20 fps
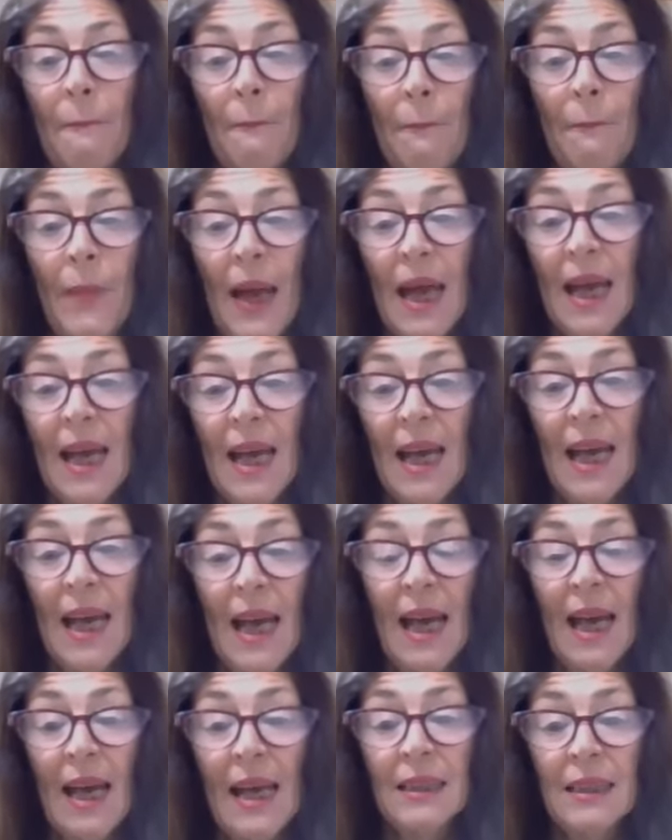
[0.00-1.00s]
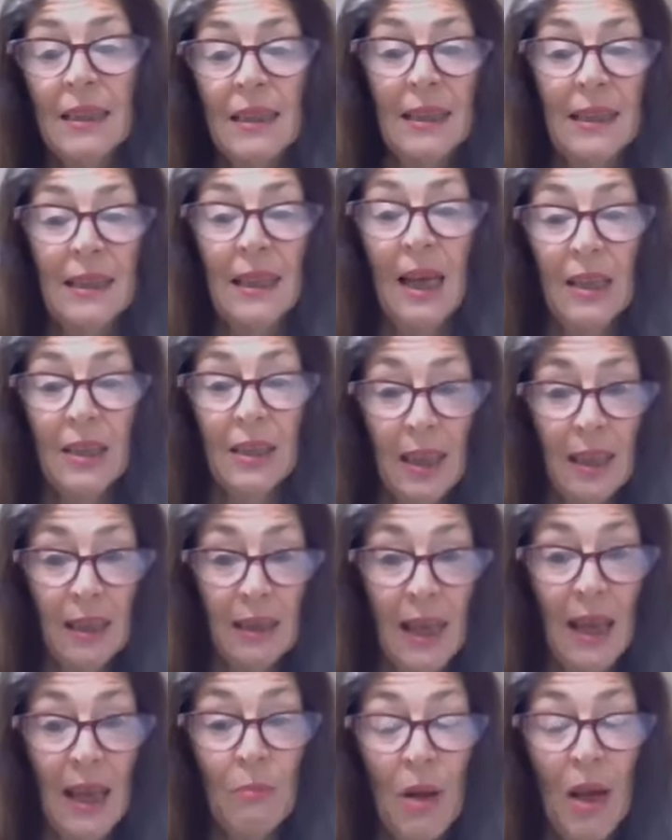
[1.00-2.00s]
But I think
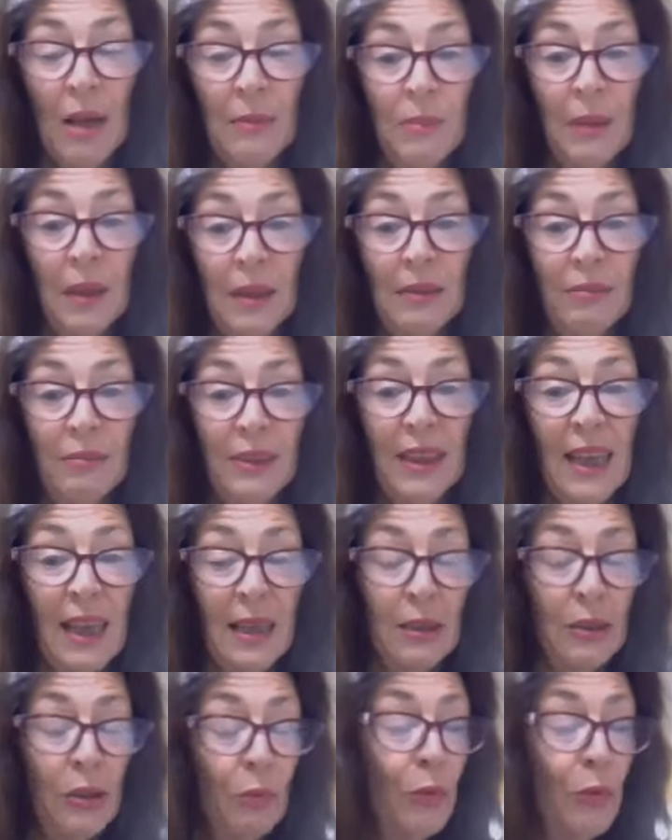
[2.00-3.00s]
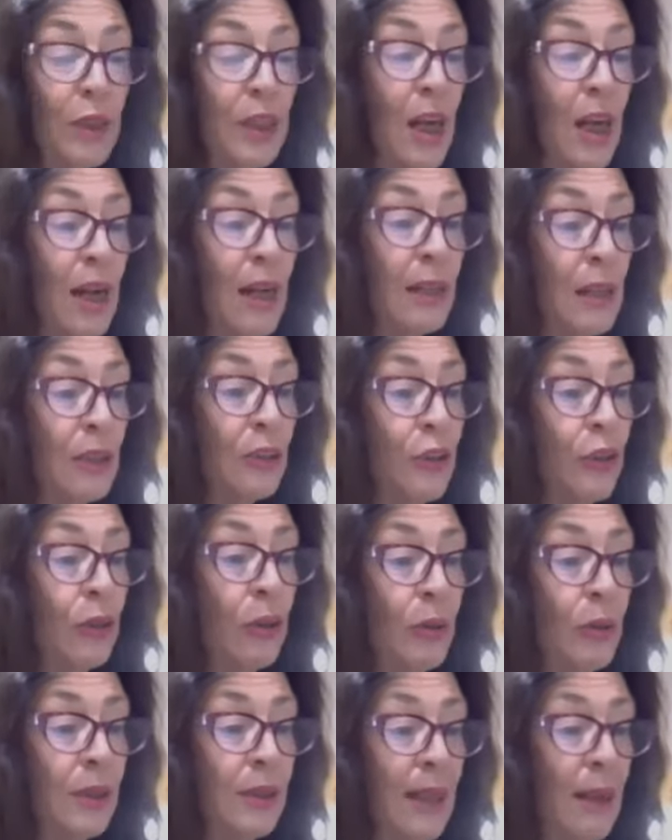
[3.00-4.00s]
they might be sacked and retired. I should
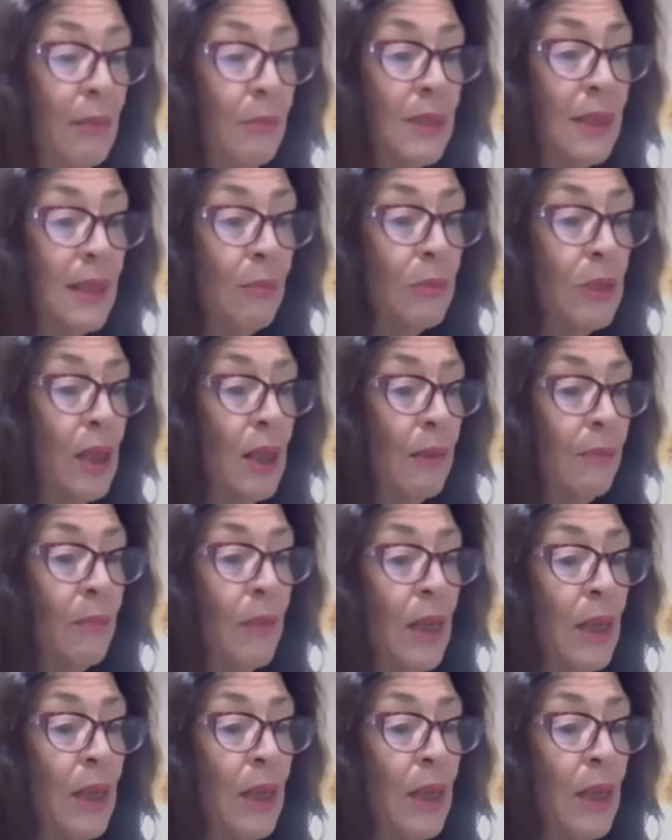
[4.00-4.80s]
look at them sometime.